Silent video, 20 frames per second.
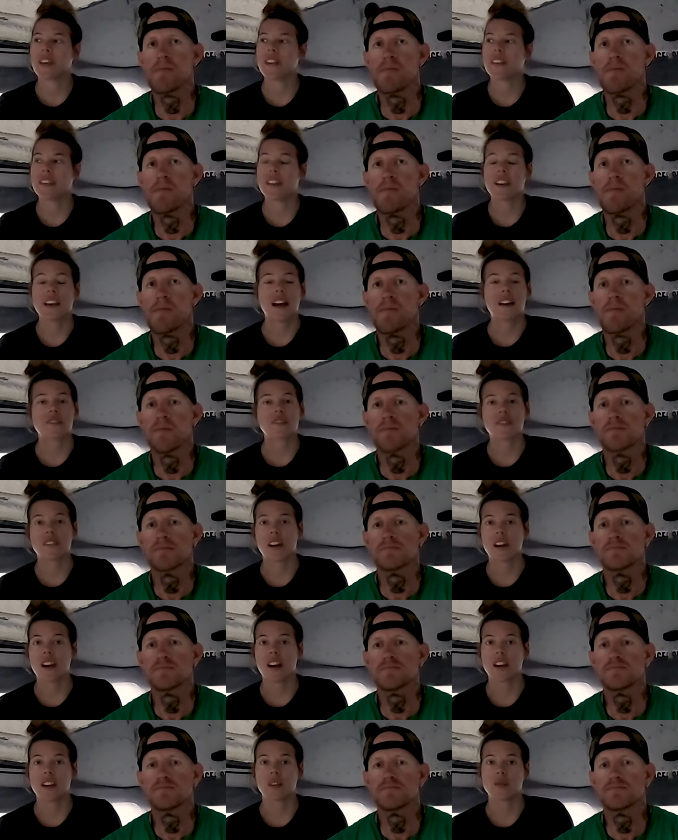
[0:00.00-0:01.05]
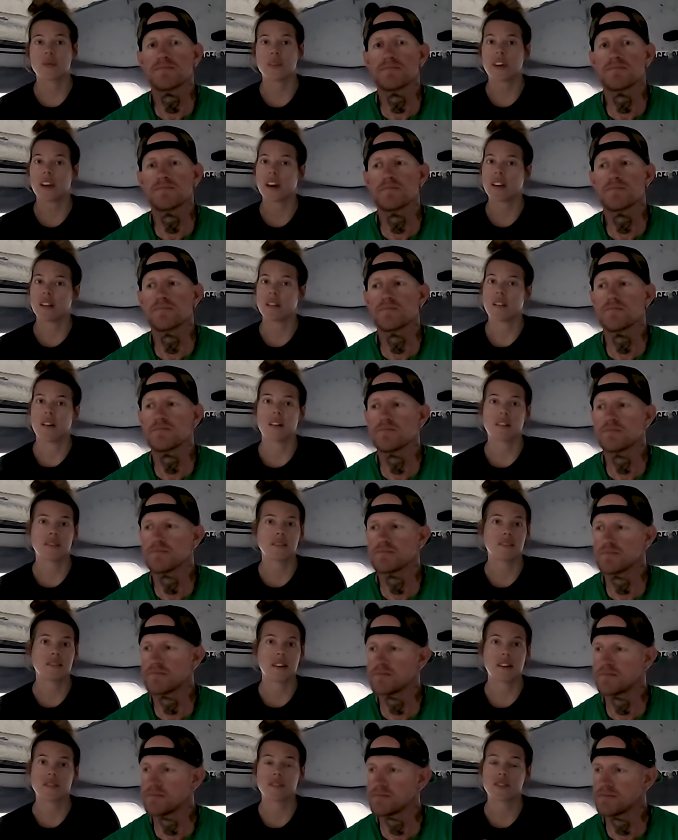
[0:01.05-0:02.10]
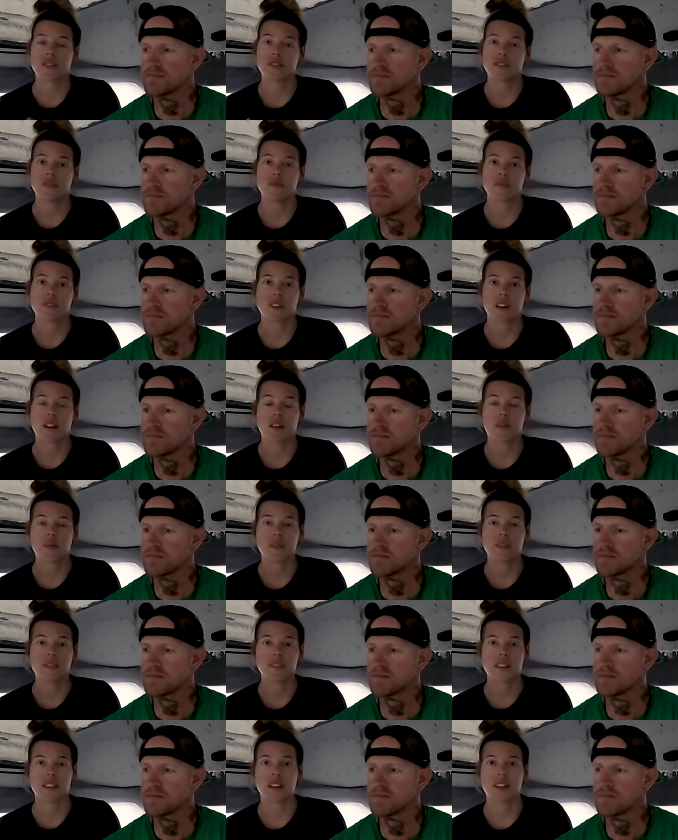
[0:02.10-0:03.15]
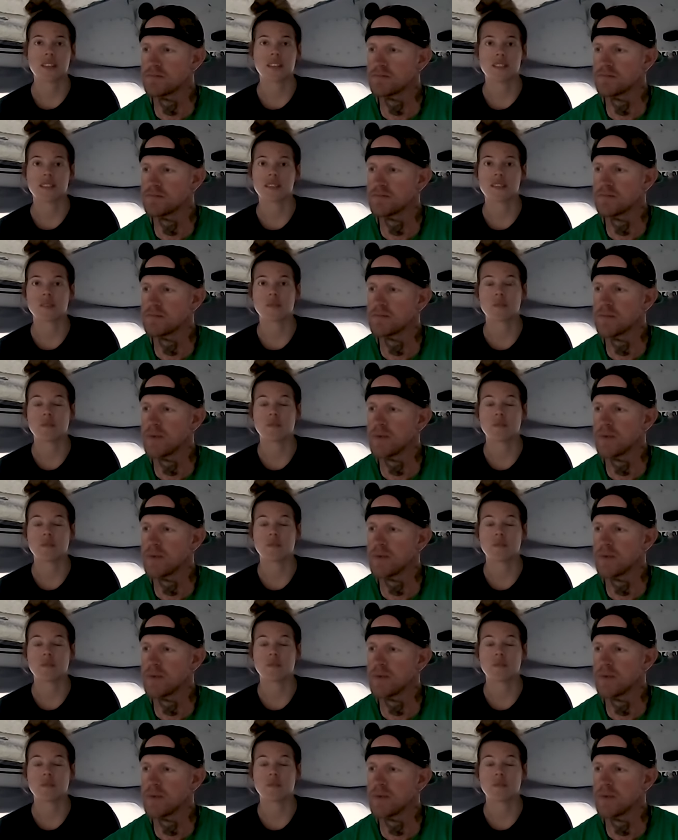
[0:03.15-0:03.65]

Speaker 1: And then after that hike, we headed on down to Utah. We stayed at this